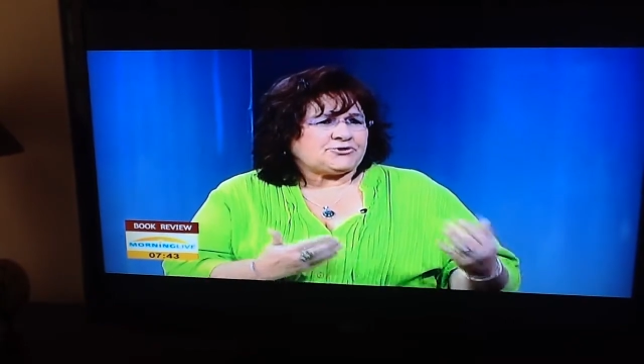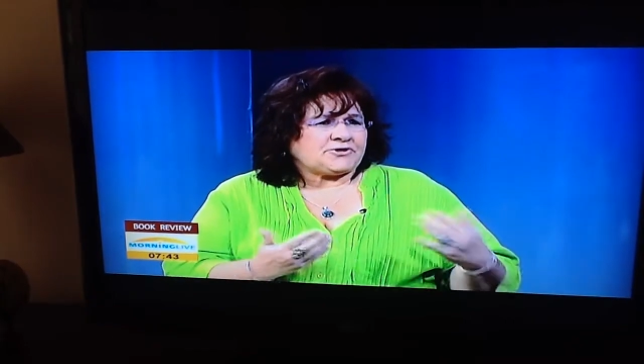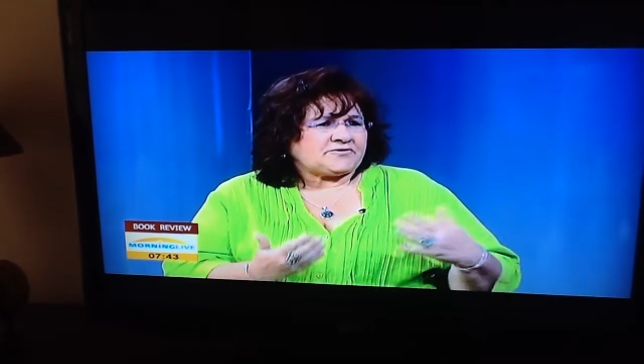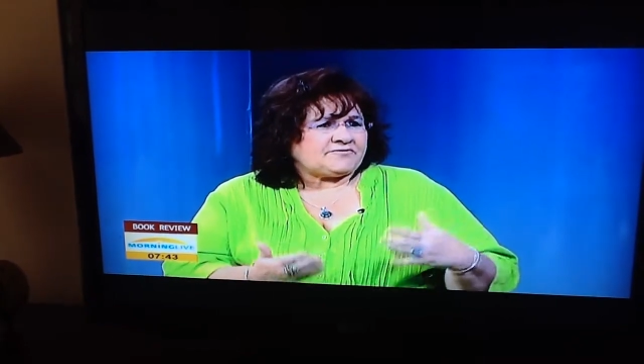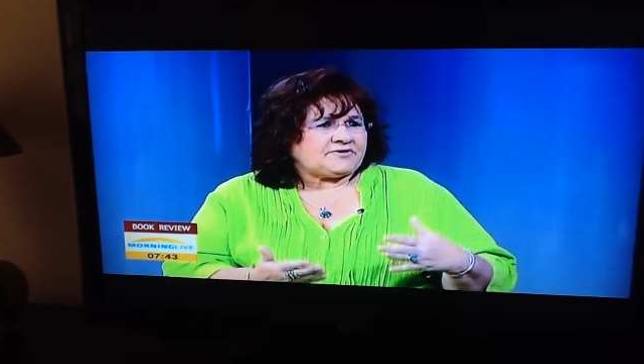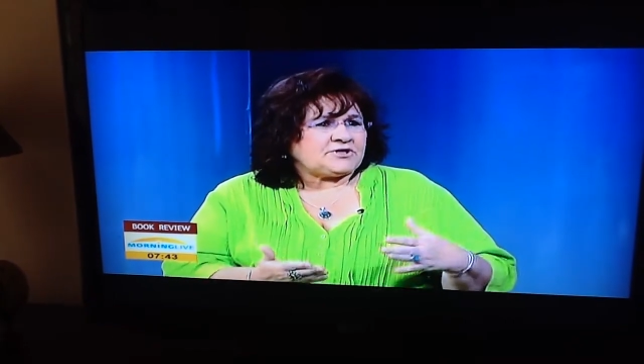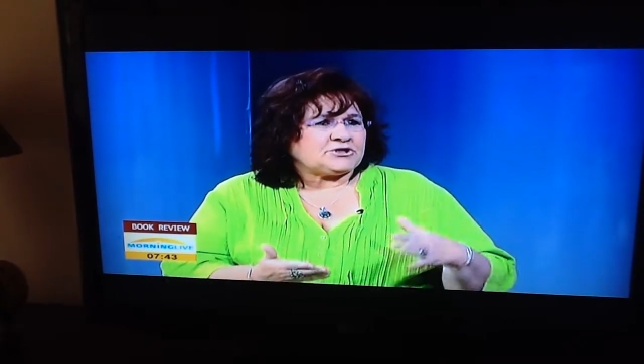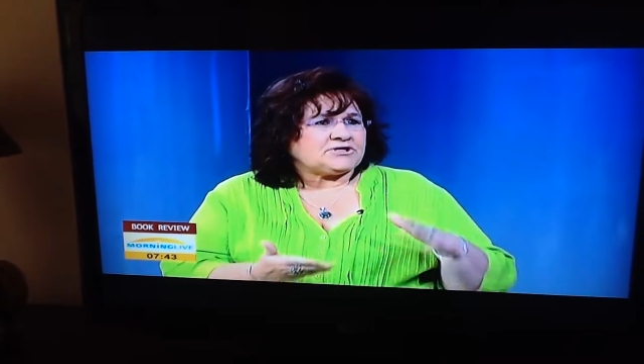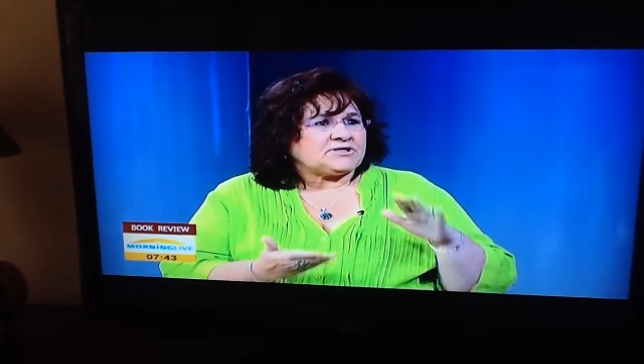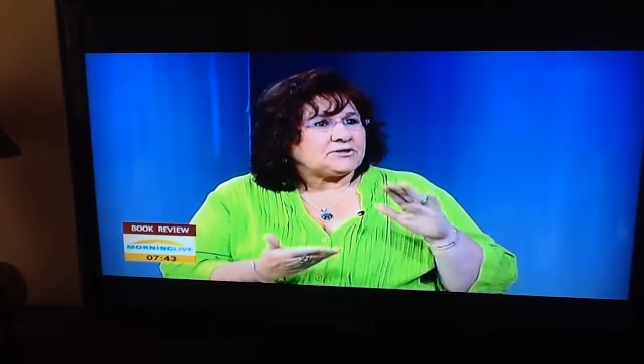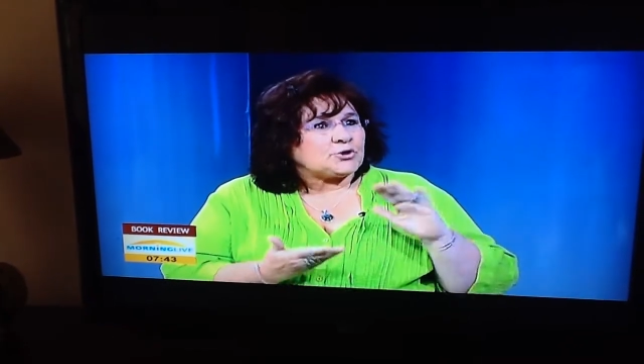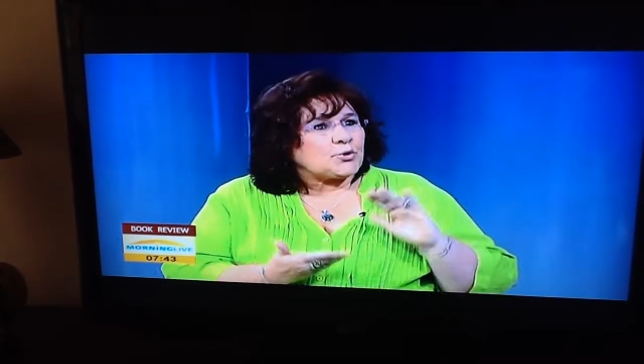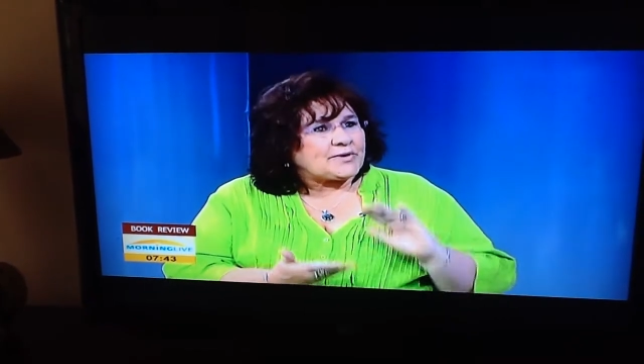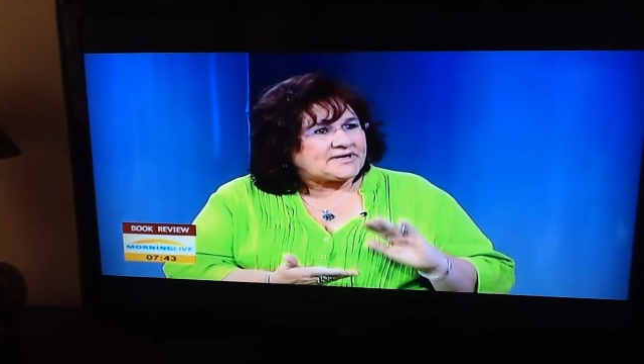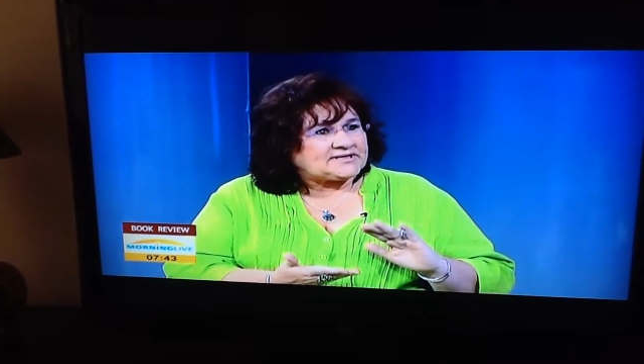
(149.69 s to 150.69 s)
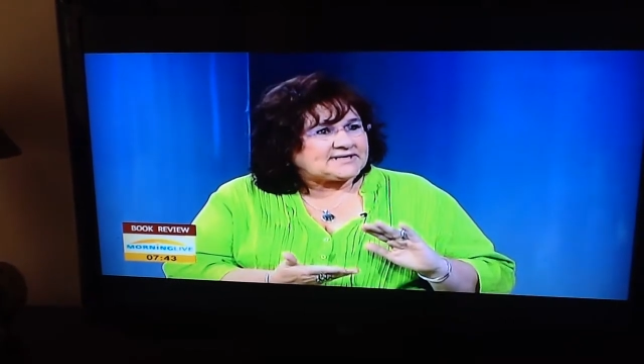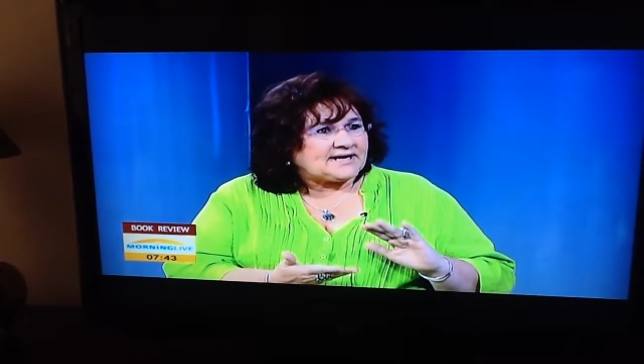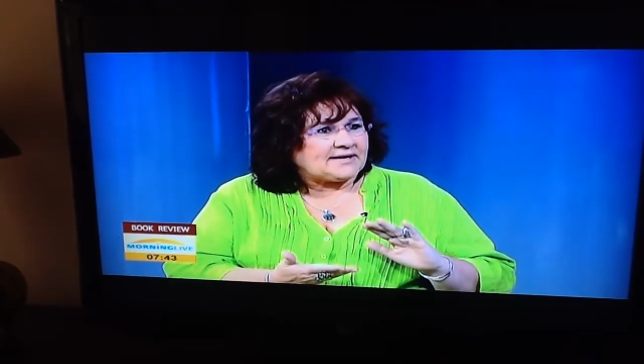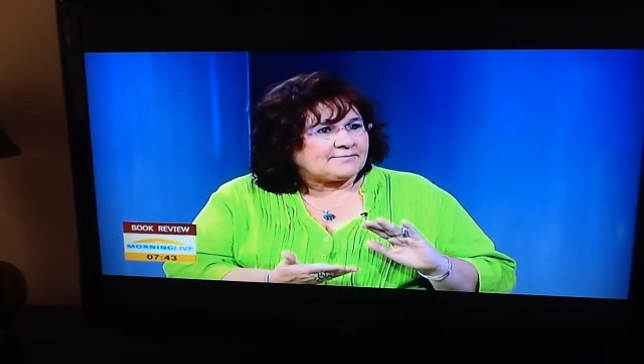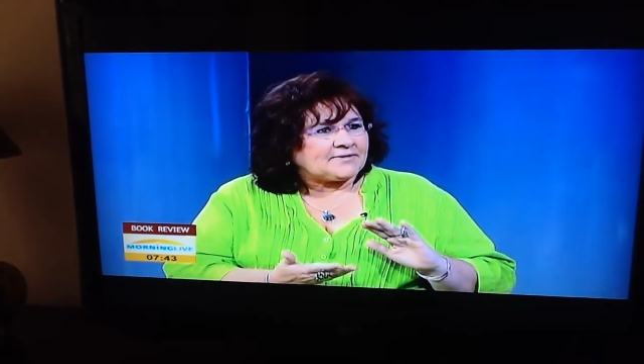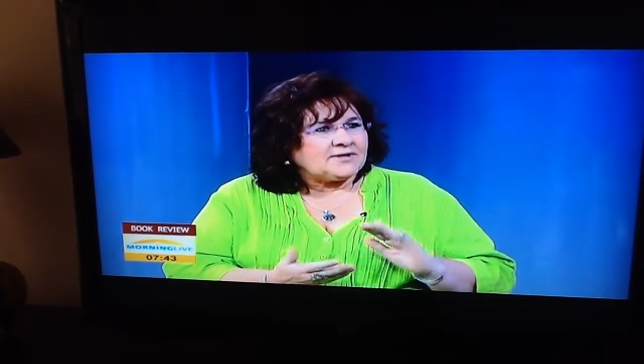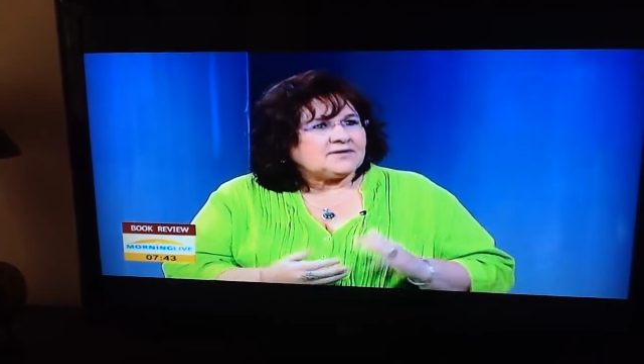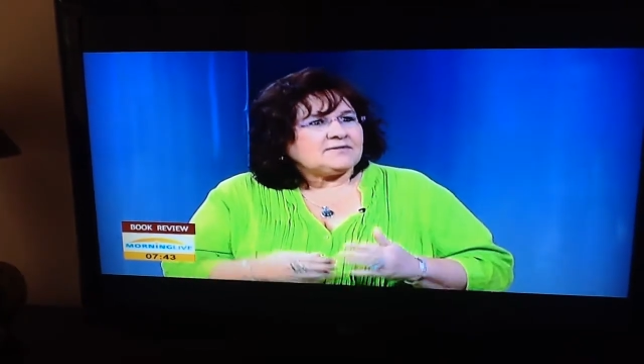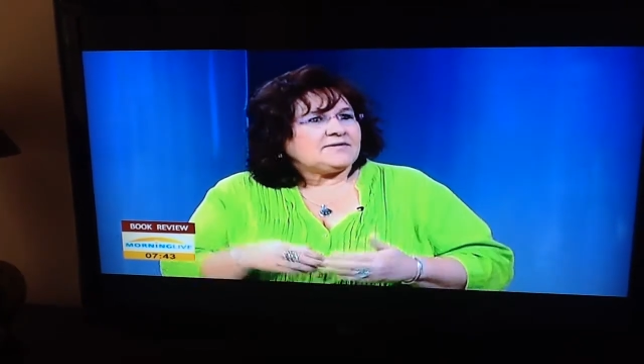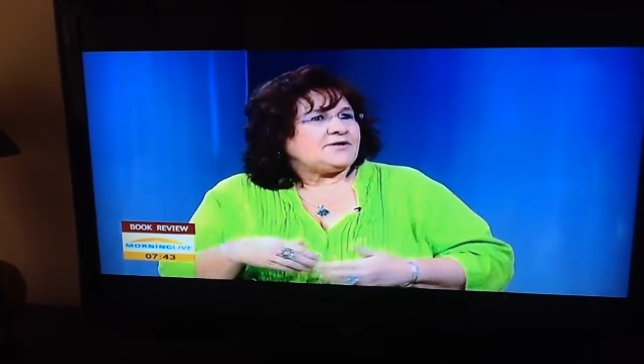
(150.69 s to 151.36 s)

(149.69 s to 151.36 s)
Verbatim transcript: you can finish it in a quick time, mm.